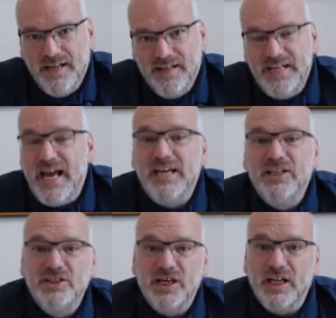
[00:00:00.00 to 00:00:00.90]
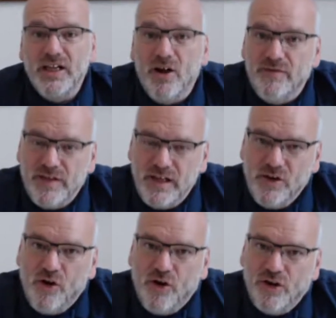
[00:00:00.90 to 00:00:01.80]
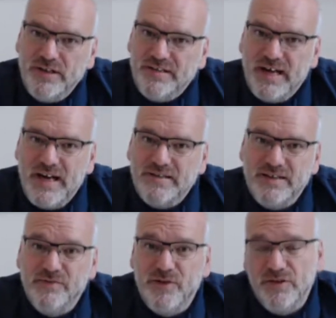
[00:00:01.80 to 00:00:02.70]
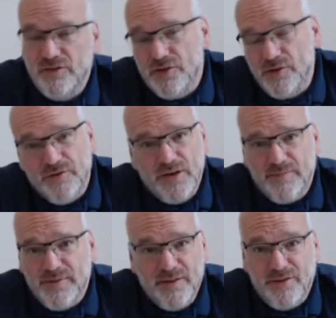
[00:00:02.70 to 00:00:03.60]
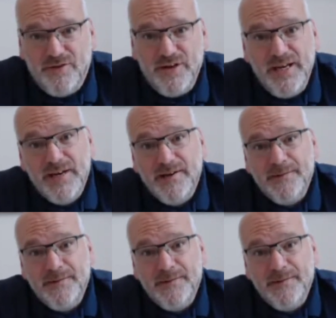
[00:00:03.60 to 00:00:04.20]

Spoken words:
The angel of the Lord, it says in verse 2 of chapter 3,